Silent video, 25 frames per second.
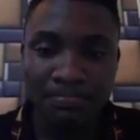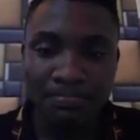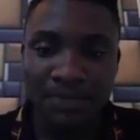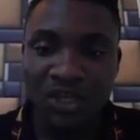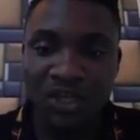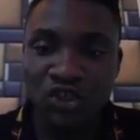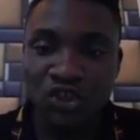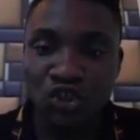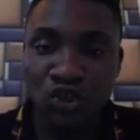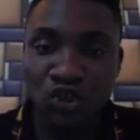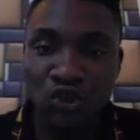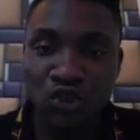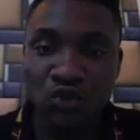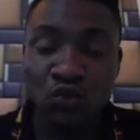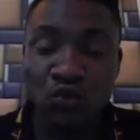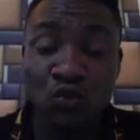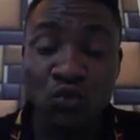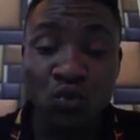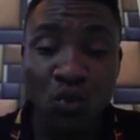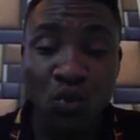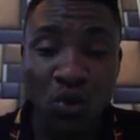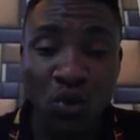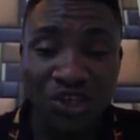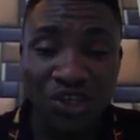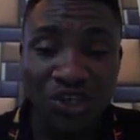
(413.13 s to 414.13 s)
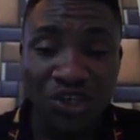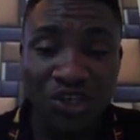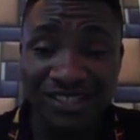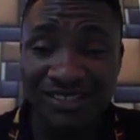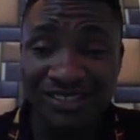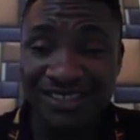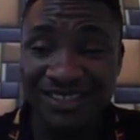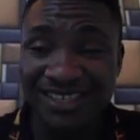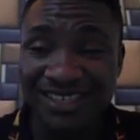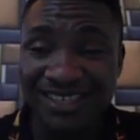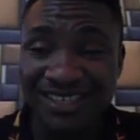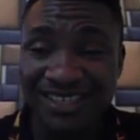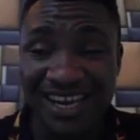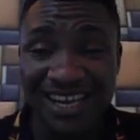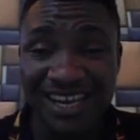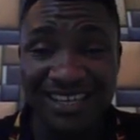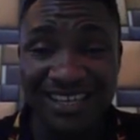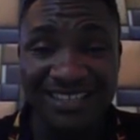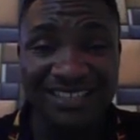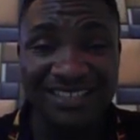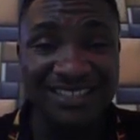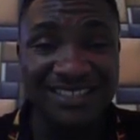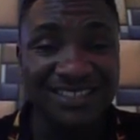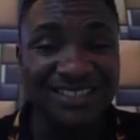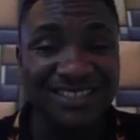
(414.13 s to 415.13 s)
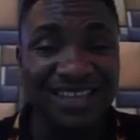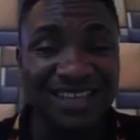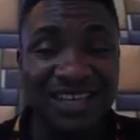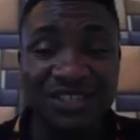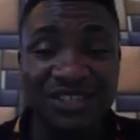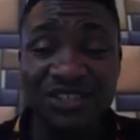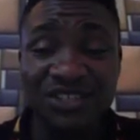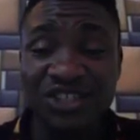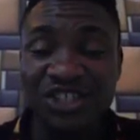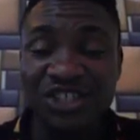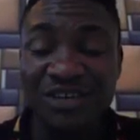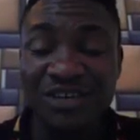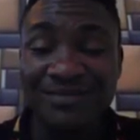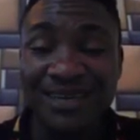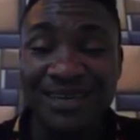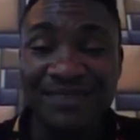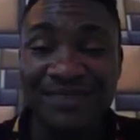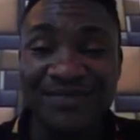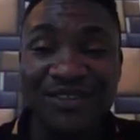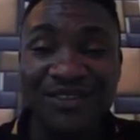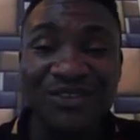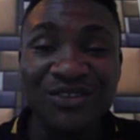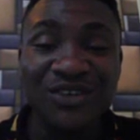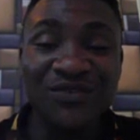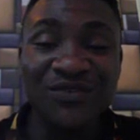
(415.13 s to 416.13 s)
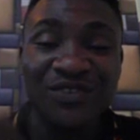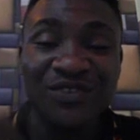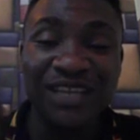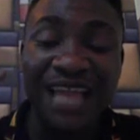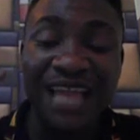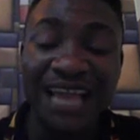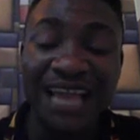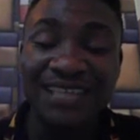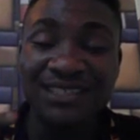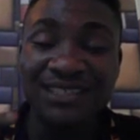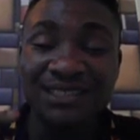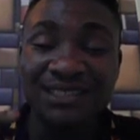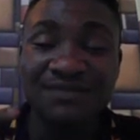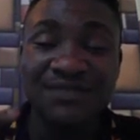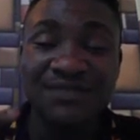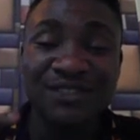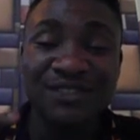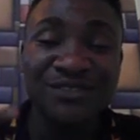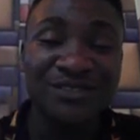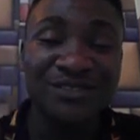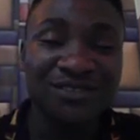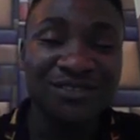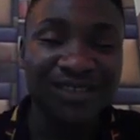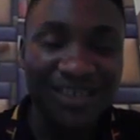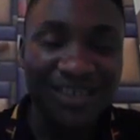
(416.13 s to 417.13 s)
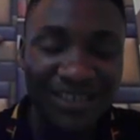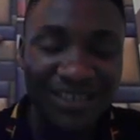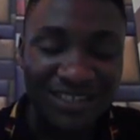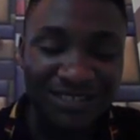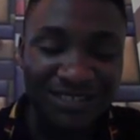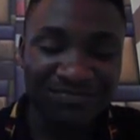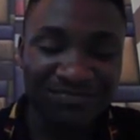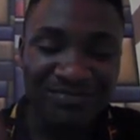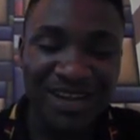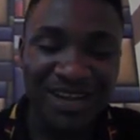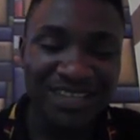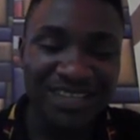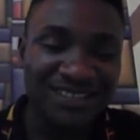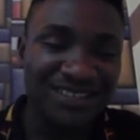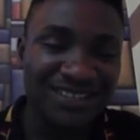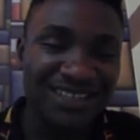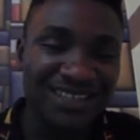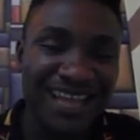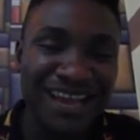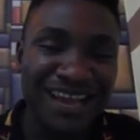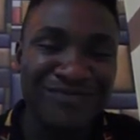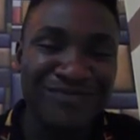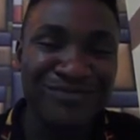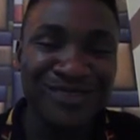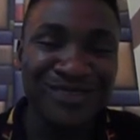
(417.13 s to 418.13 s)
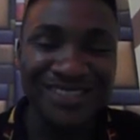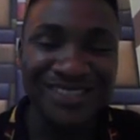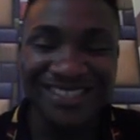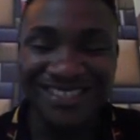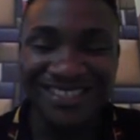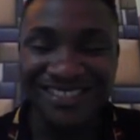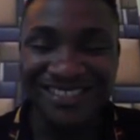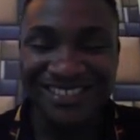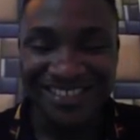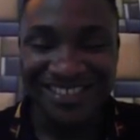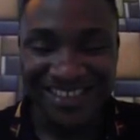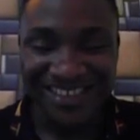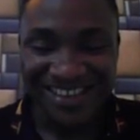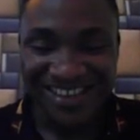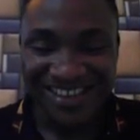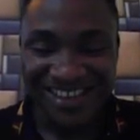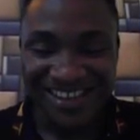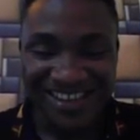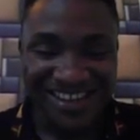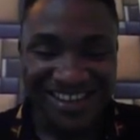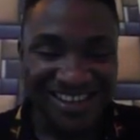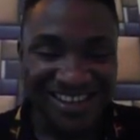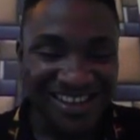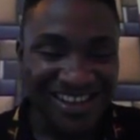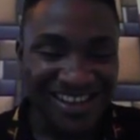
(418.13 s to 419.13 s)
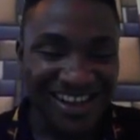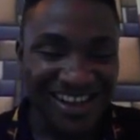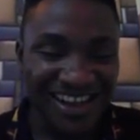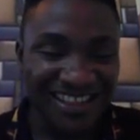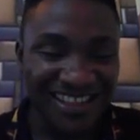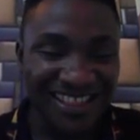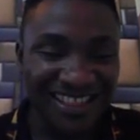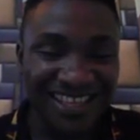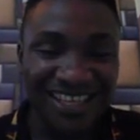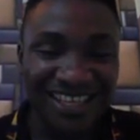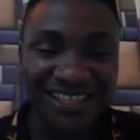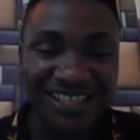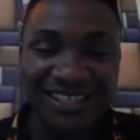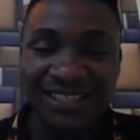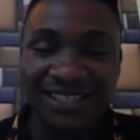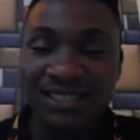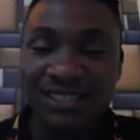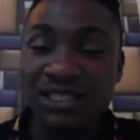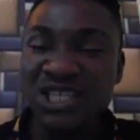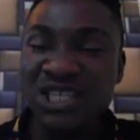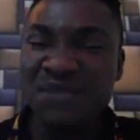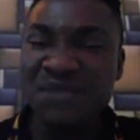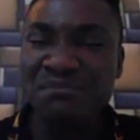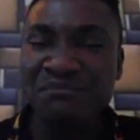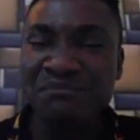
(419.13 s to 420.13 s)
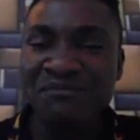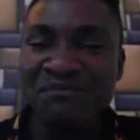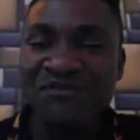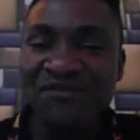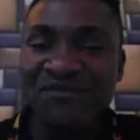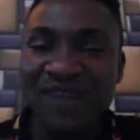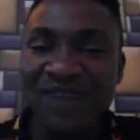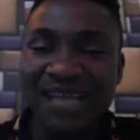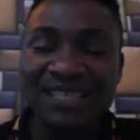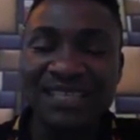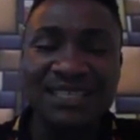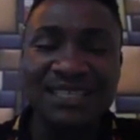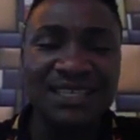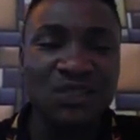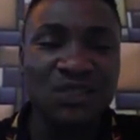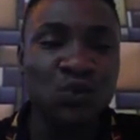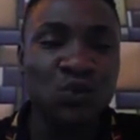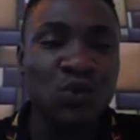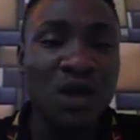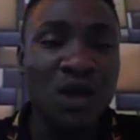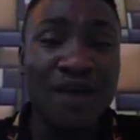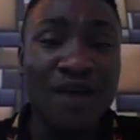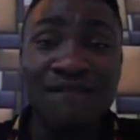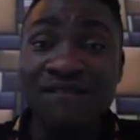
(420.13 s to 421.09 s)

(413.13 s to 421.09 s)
Make sure you watch to the end and share my video. If you like this video, smash the like button. I think this is the fastest way